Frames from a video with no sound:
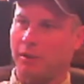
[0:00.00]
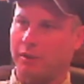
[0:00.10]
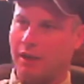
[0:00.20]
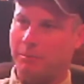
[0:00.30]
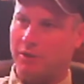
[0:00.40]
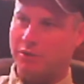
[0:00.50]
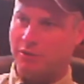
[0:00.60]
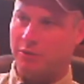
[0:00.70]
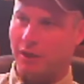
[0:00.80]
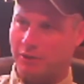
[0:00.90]
part of the operation
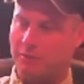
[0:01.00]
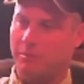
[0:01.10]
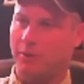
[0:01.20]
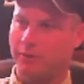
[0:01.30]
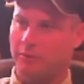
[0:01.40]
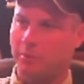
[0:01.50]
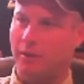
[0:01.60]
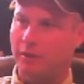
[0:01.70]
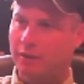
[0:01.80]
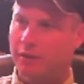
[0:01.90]
too, actually both of them are.